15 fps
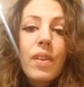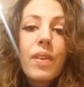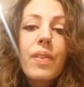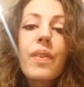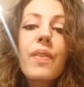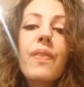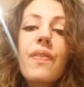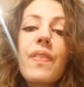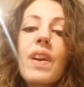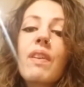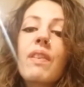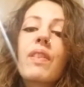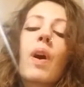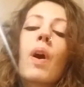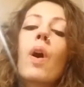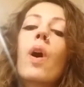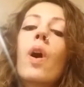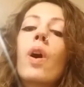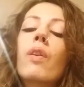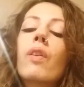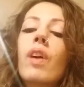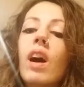the fear and the
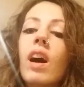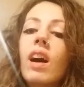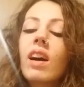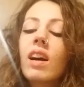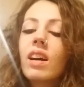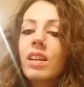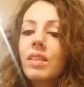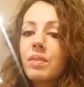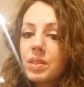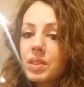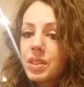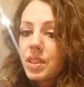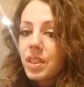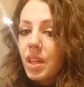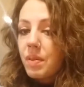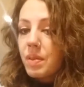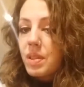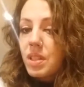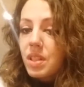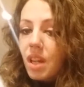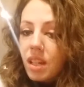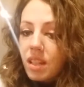horror it was
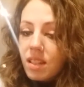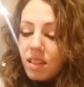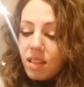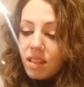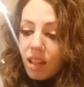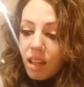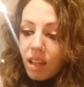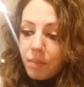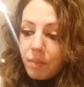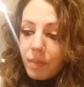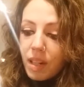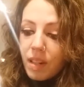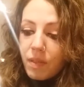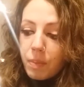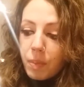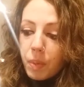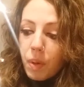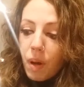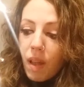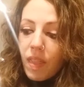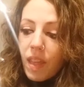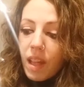just
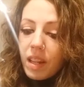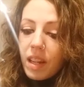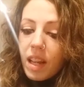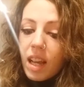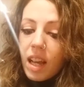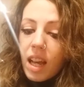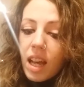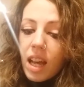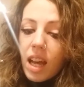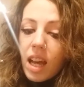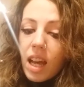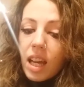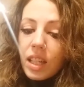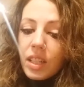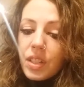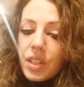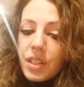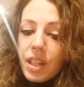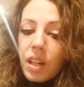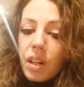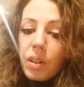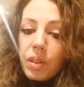unbelievable. And then she
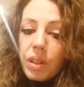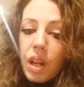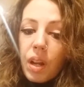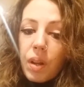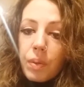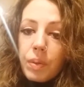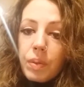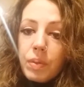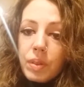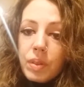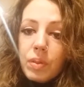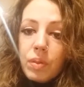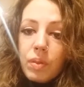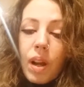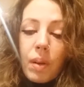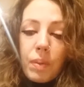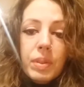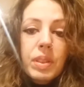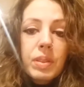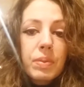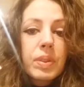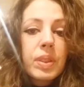said, "Oh, you know, it's alright,
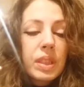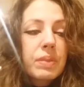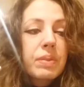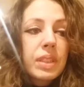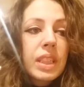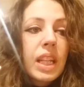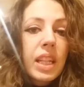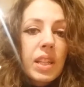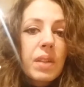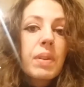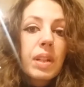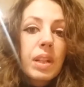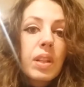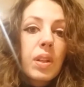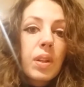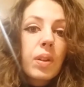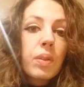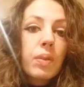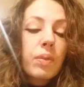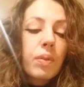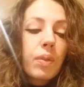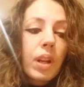we'll take you in, you
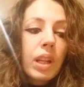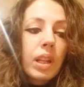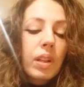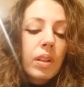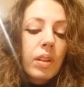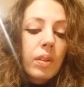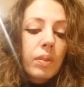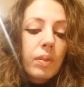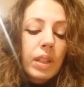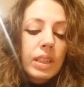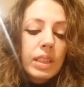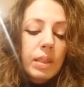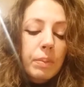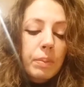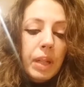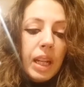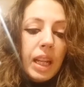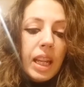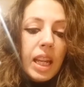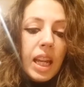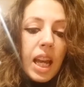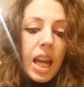can ring
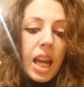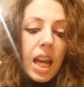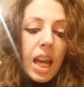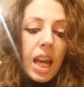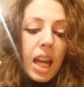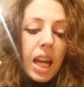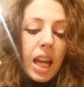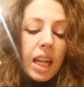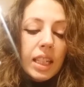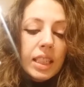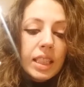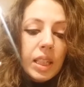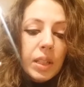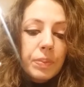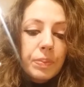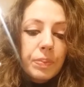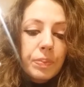somebody." And